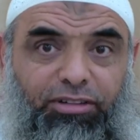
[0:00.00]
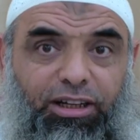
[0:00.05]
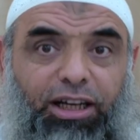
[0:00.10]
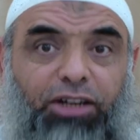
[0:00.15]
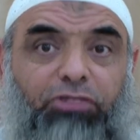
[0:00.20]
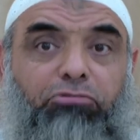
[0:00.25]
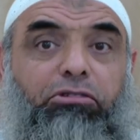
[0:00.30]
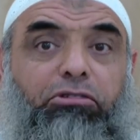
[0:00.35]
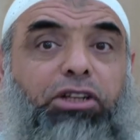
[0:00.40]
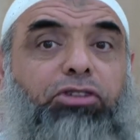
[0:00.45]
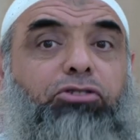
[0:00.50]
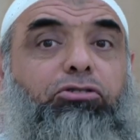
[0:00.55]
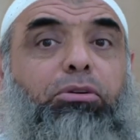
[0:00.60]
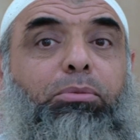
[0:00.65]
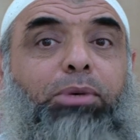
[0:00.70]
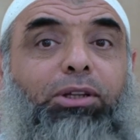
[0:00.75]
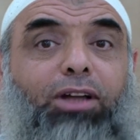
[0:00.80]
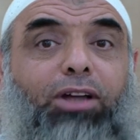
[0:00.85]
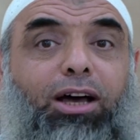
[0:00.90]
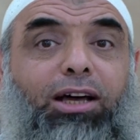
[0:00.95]
and reach
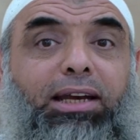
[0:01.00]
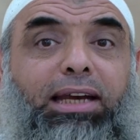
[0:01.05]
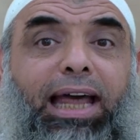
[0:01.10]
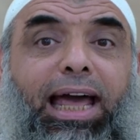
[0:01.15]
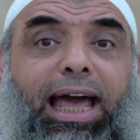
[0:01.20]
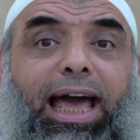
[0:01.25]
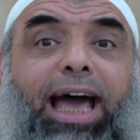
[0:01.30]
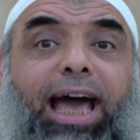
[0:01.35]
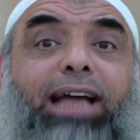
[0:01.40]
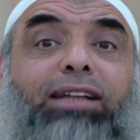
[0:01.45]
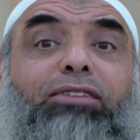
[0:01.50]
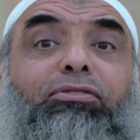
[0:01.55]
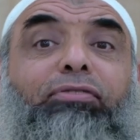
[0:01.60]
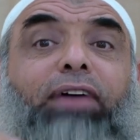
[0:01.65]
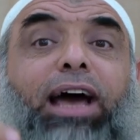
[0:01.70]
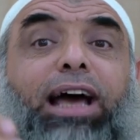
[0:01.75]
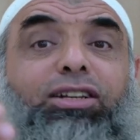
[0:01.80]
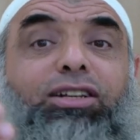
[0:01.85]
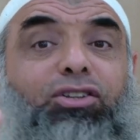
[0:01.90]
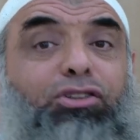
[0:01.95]
Ramadan and
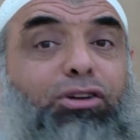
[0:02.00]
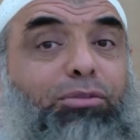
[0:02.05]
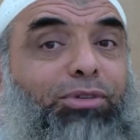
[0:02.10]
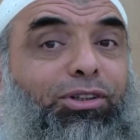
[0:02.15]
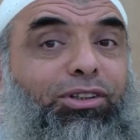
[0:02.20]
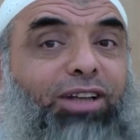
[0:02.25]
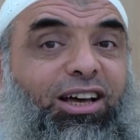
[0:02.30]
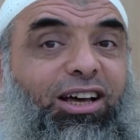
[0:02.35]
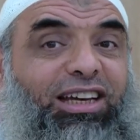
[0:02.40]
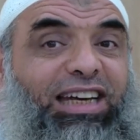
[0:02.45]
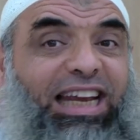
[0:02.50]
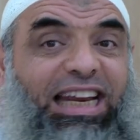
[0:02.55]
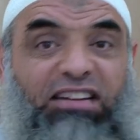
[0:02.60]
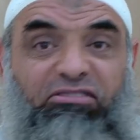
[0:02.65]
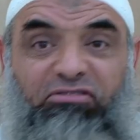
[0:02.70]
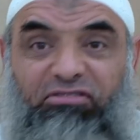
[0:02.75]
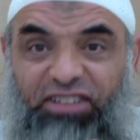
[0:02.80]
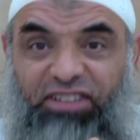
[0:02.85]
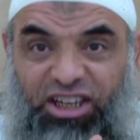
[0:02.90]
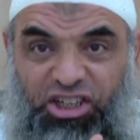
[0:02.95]
fast Ramadan
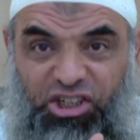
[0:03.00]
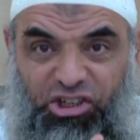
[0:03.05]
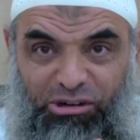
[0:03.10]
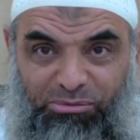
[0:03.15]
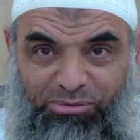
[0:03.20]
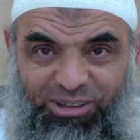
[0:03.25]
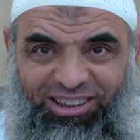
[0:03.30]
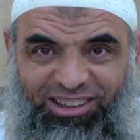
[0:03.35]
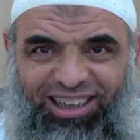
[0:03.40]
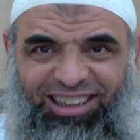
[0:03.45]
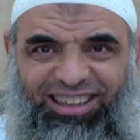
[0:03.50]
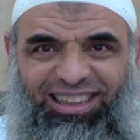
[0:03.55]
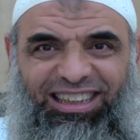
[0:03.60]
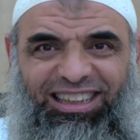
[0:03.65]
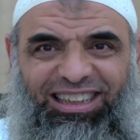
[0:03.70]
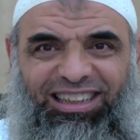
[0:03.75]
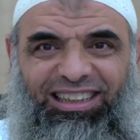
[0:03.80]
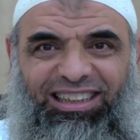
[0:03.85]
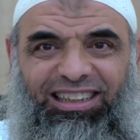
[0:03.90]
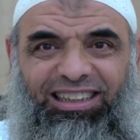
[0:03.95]
and finish Ramadan.
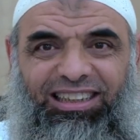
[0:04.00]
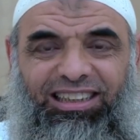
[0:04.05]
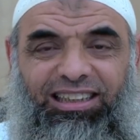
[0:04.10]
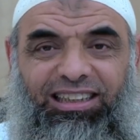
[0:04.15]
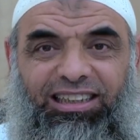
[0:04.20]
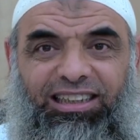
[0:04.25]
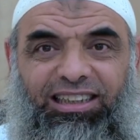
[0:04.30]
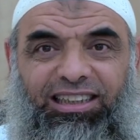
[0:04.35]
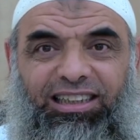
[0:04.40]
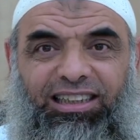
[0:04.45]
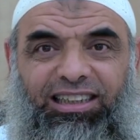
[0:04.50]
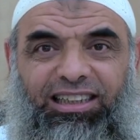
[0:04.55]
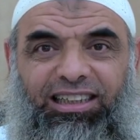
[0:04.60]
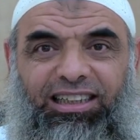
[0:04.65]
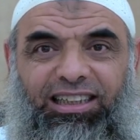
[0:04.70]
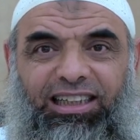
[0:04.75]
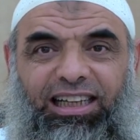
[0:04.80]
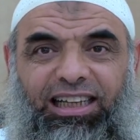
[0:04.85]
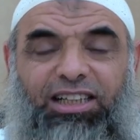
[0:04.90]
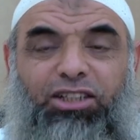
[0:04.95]

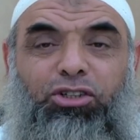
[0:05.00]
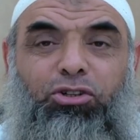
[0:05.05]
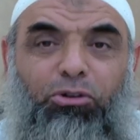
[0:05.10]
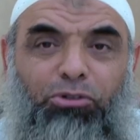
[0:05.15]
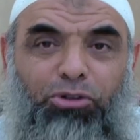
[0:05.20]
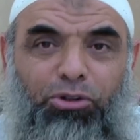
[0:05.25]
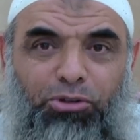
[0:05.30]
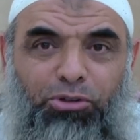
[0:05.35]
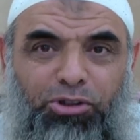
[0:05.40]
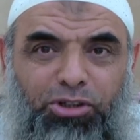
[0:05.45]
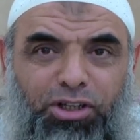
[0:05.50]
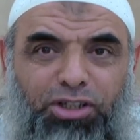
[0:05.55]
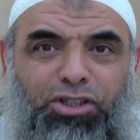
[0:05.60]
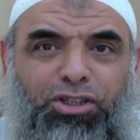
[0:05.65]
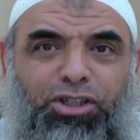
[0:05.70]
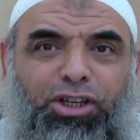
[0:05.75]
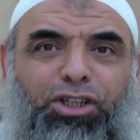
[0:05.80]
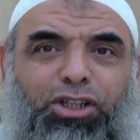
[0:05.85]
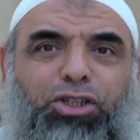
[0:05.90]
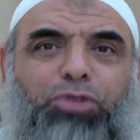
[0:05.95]
So you're
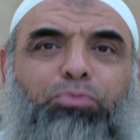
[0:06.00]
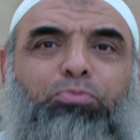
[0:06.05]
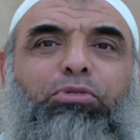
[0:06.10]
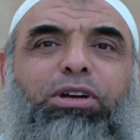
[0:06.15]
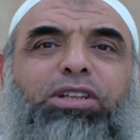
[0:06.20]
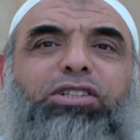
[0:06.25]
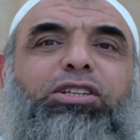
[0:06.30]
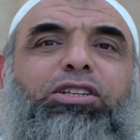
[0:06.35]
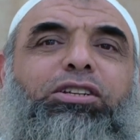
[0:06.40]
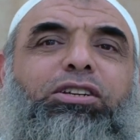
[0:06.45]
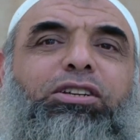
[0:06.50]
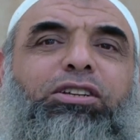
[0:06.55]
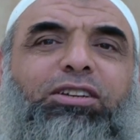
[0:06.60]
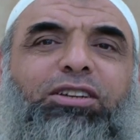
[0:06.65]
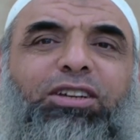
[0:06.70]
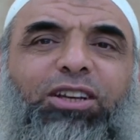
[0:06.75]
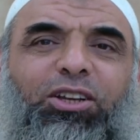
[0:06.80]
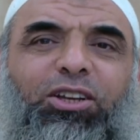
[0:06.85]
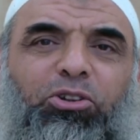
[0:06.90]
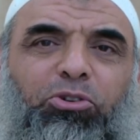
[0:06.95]
just expressing
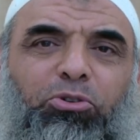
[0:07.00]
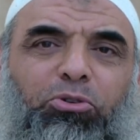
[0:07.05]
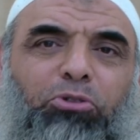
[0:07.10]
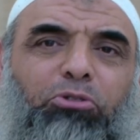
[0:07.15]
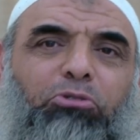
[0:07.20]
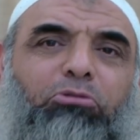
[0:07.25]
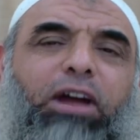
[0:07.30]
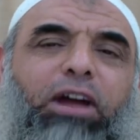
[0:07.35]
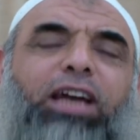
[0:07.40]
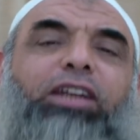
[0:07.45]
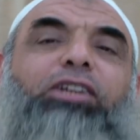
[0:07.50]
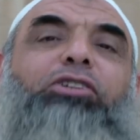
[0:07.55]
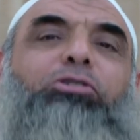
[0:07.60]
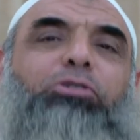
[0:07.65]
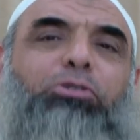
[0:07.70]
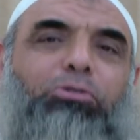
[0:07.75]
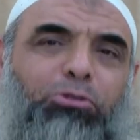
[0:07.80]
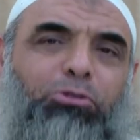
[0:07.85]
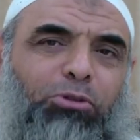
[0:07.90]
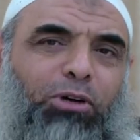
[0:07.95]
your
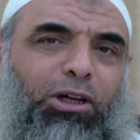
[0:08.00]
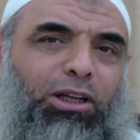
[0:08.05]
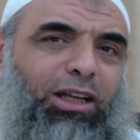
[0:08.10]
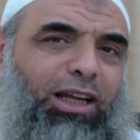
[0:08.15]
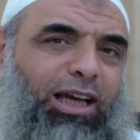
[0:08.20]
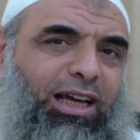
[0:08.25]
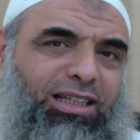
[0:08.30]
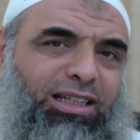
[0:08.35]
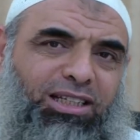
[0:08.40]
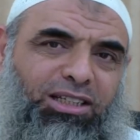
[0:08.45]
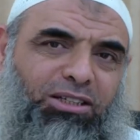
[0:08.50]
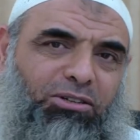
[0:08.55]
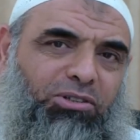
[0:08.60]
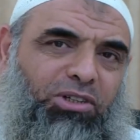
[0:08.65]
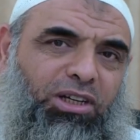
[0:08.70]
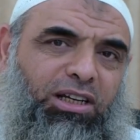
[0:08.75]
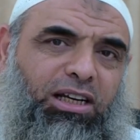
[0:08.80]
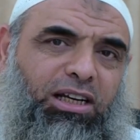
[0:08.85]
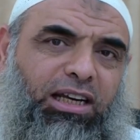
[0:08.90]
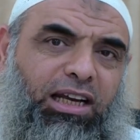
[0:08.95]
gratitude to Allah Azza wa
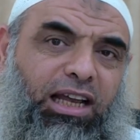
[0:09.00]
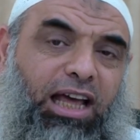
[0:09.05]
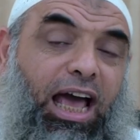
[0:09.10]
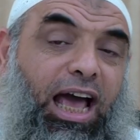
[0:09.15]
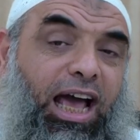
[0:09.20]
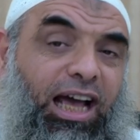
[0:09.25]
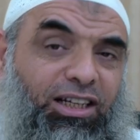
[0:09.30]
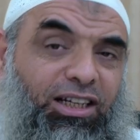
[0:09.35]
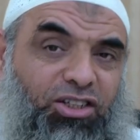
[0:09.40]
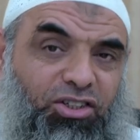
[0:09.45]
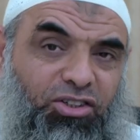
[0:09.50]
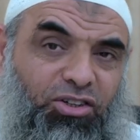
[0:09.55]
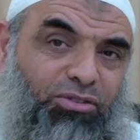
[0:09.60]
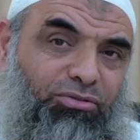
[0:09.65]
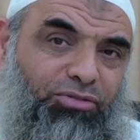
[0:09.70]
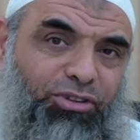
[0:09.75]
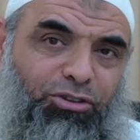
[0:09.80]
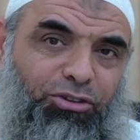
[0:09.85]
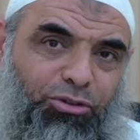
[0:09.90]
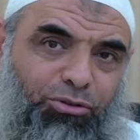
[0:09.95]
Jal and
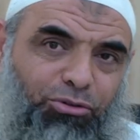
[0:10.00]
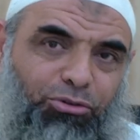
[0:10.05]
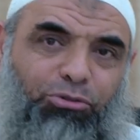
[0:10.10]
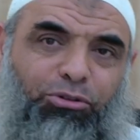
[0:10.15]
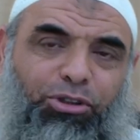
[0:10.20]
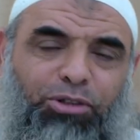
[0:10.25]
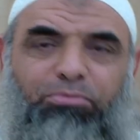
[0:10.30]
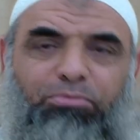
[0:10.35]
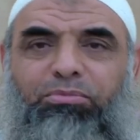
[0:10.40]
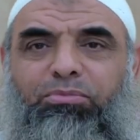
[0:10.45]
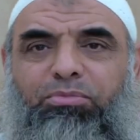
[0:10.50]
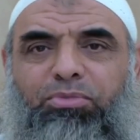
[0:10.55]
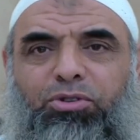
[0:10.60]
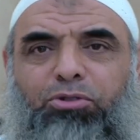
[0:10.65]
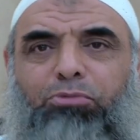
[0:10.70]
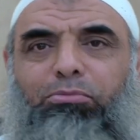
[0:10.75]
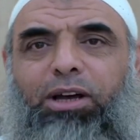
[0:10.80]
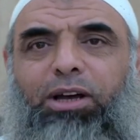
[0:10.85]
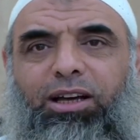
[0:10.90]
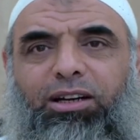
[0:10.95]
servitude to Him
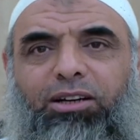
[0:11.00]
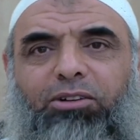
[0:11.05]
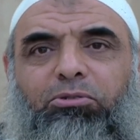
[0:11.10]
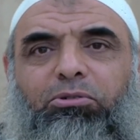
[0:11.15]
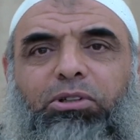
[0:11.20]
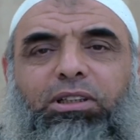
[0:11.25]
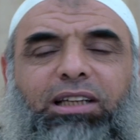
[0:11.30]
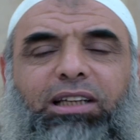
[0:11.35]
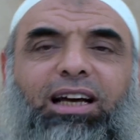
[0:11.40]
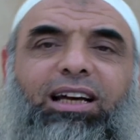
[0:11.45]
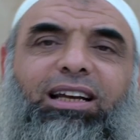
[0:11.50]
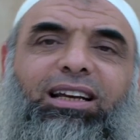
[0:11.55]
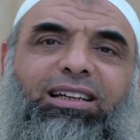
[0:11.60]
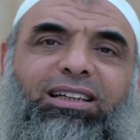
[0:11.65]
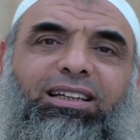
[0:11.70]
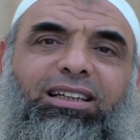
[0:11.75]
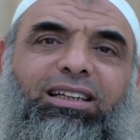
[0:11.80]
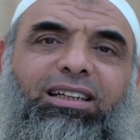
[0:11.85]
subhanahu wa ta'ala.